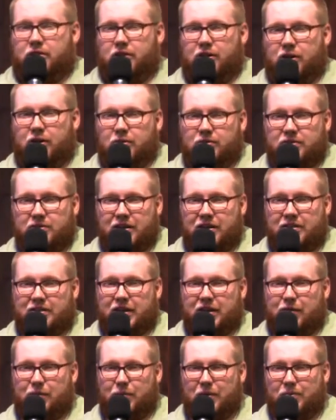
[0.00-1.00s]
You know, it's
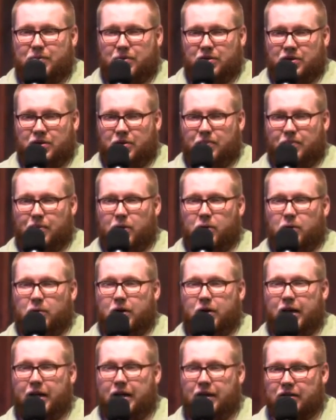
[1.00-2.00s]
nice to have people in your
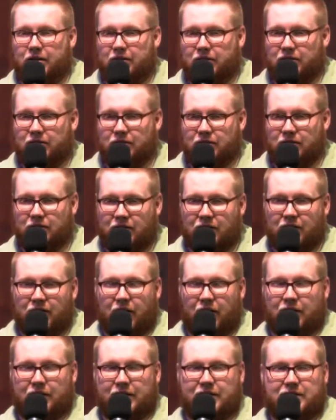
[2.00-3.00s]
boat, right?
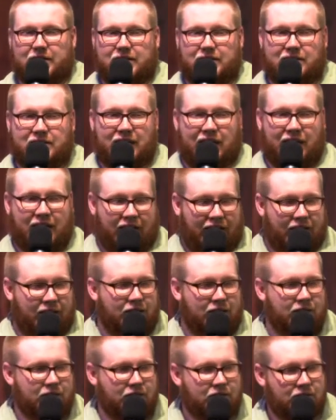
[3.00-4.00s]
Unless it's
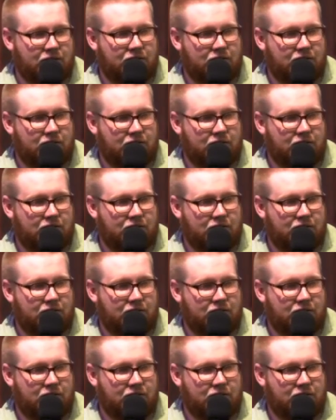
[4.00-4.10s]
sinking.